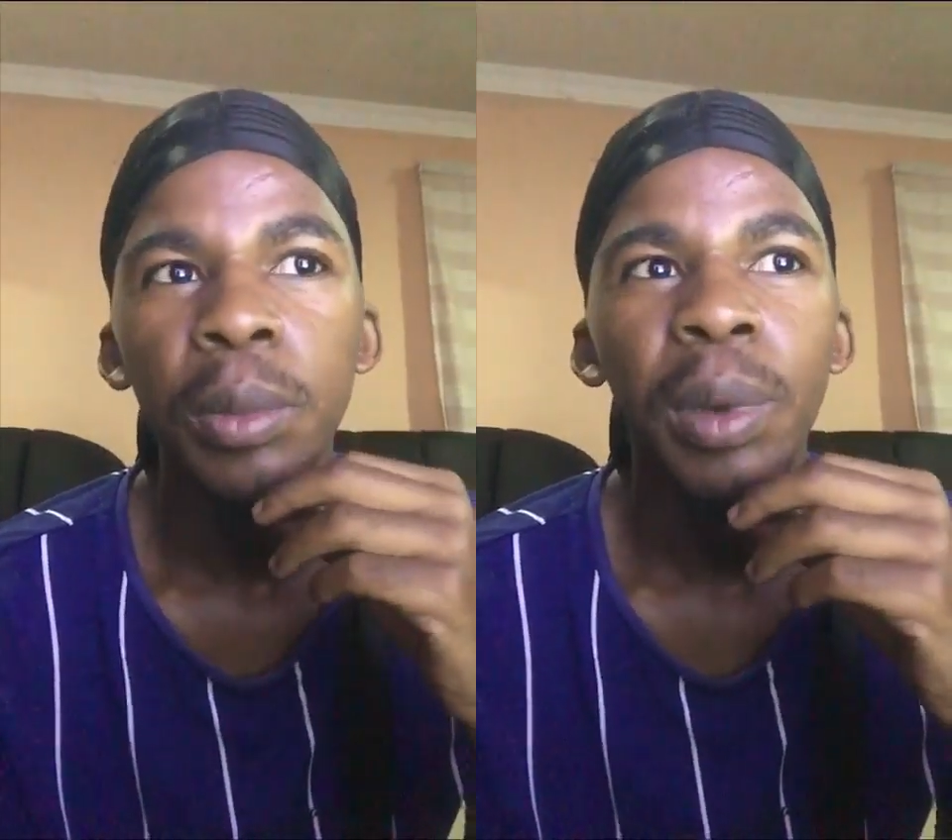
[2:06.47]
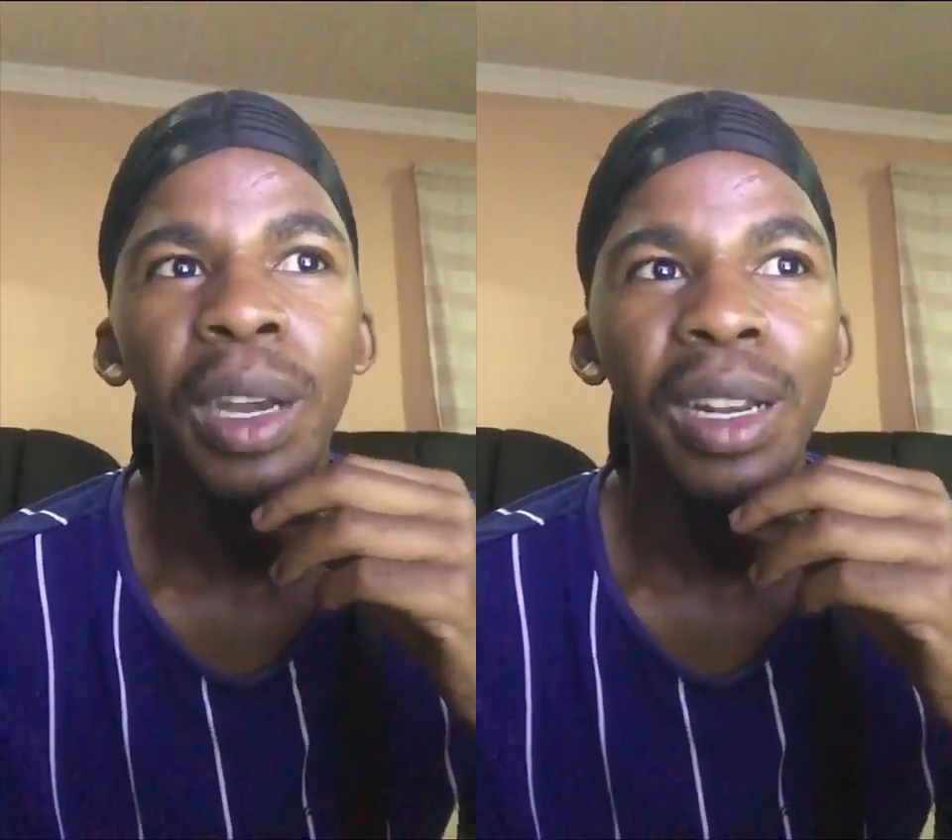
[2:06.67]

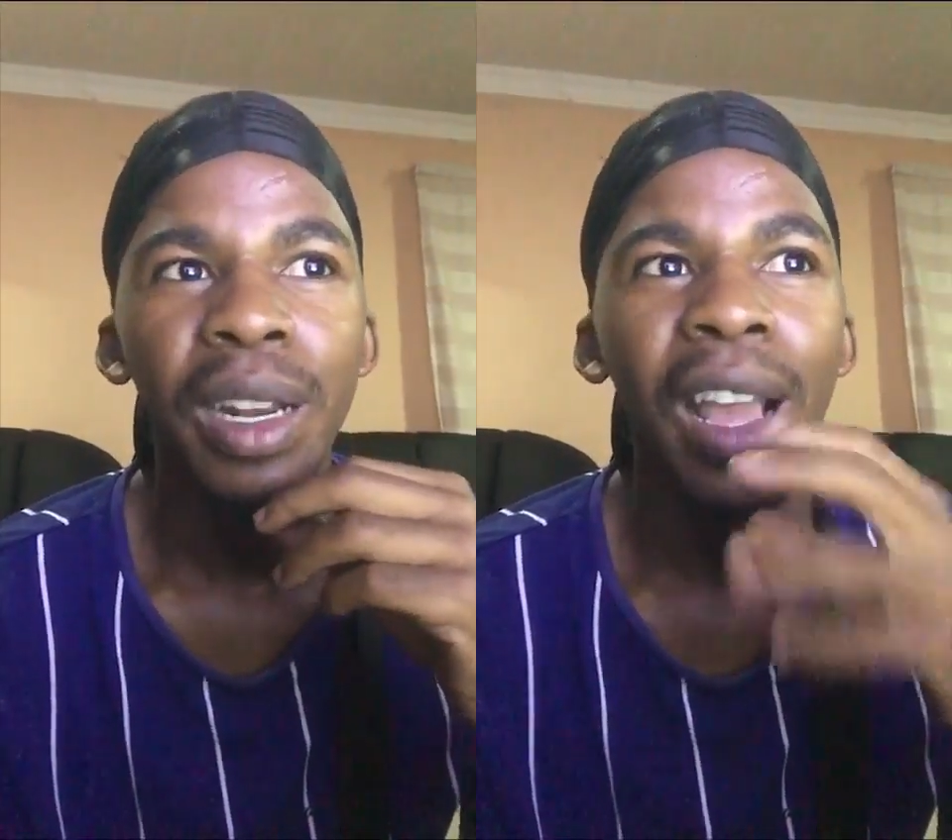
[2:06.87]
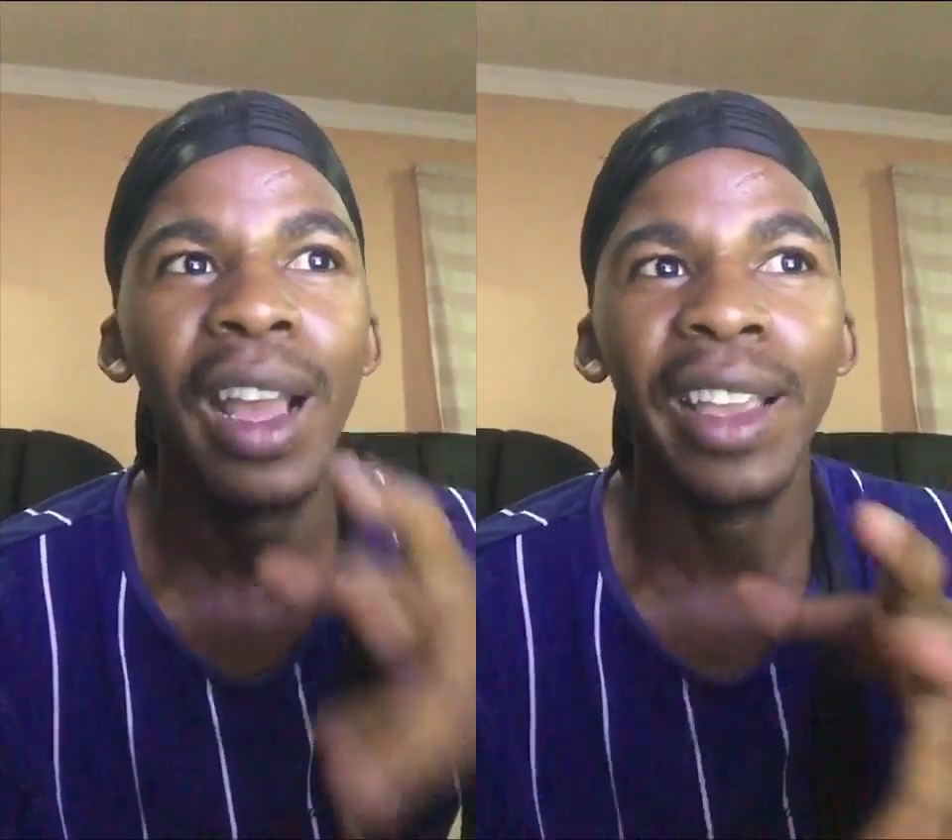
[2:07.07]
but
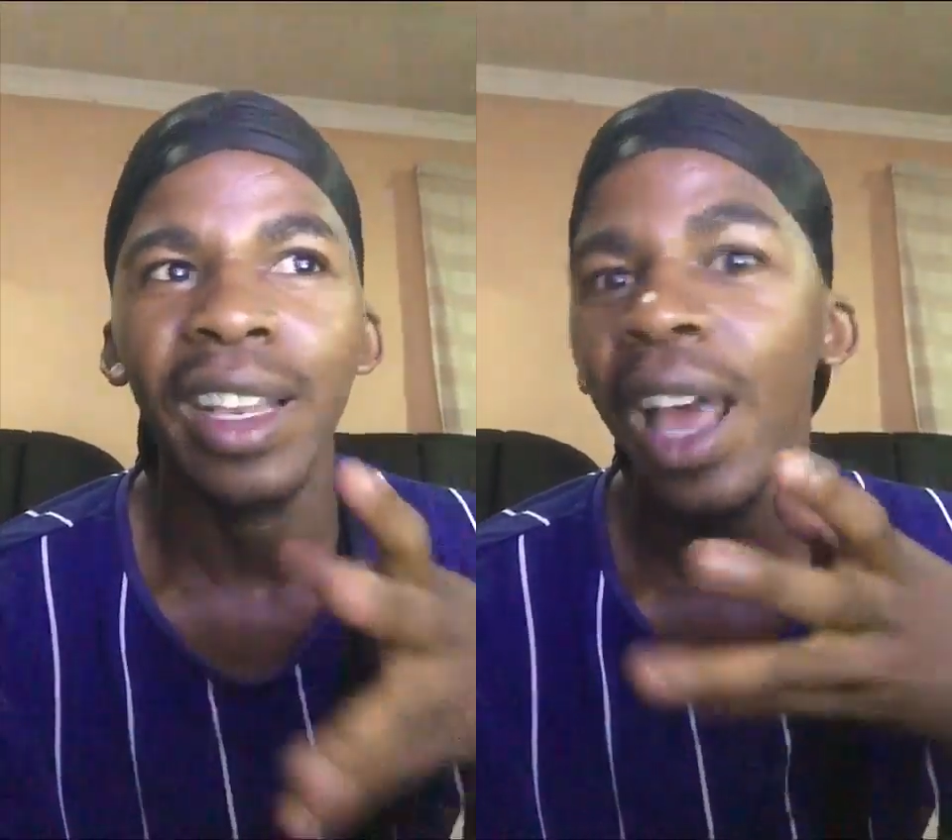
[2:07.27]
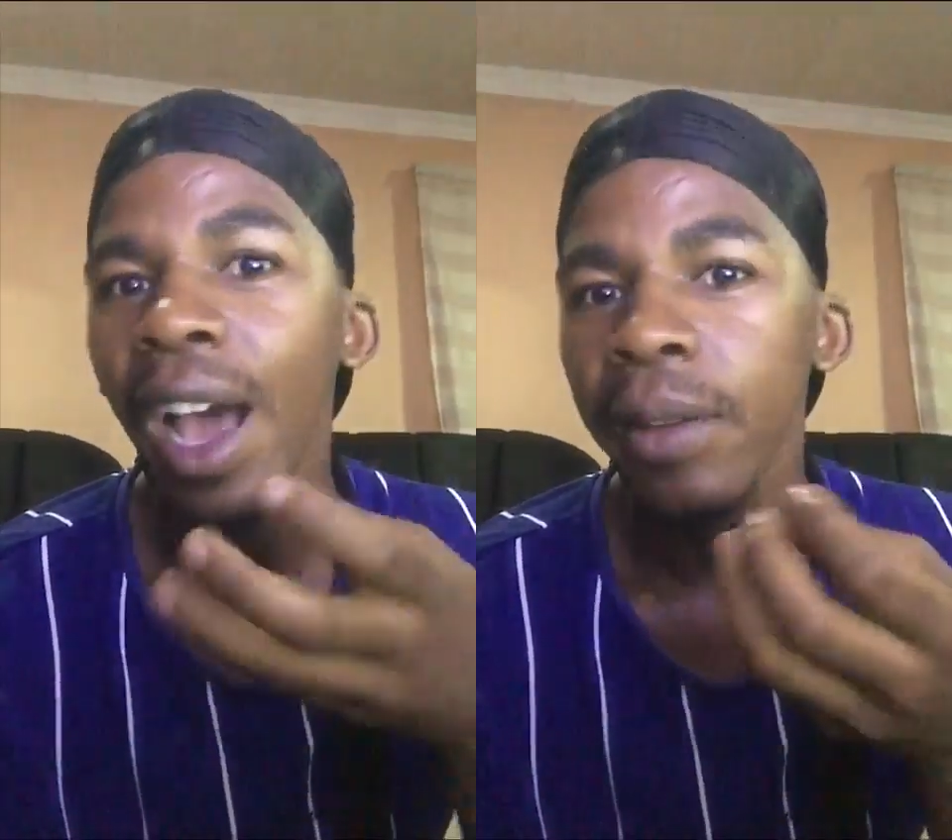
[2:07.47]
I
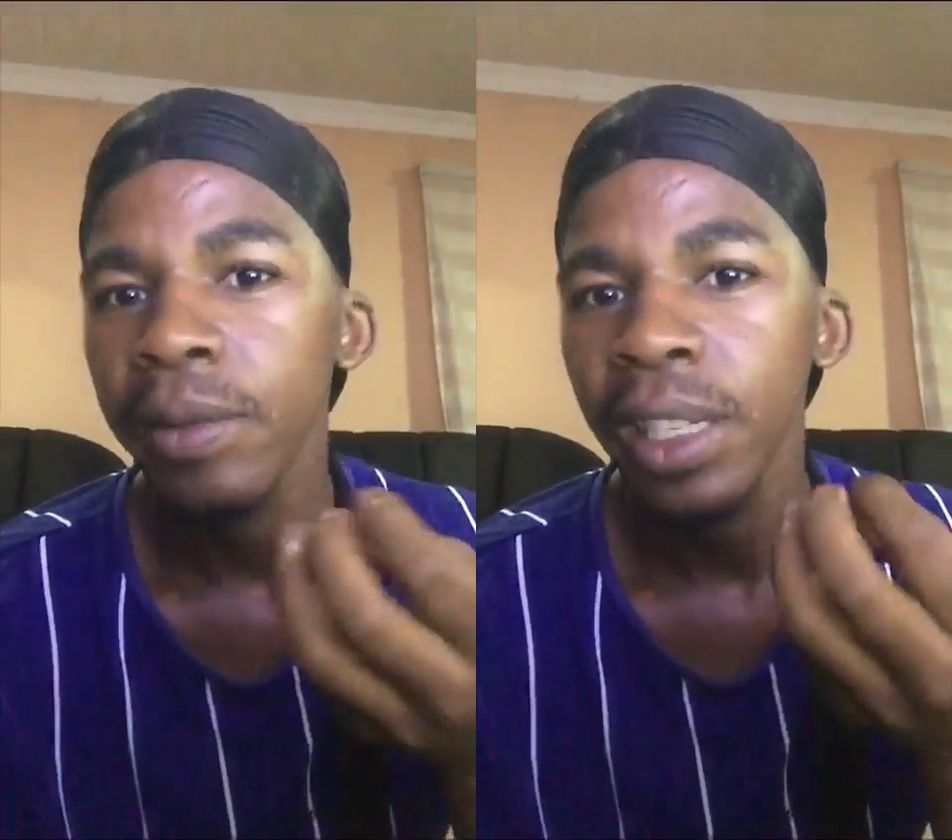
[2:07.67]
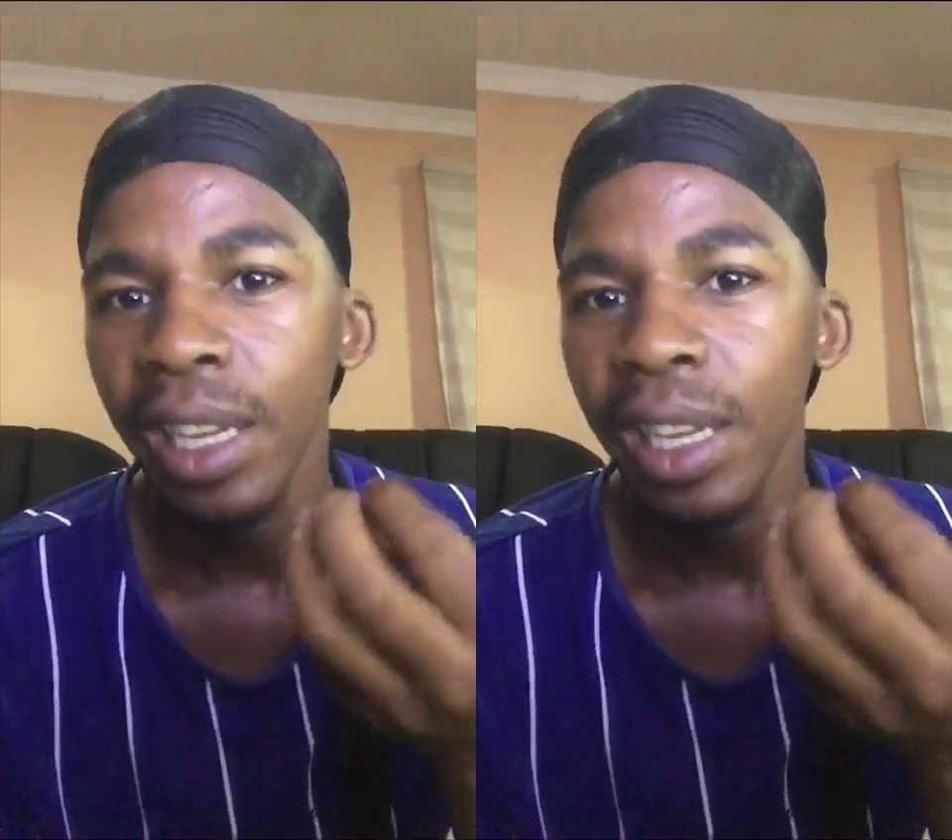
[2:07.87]
loved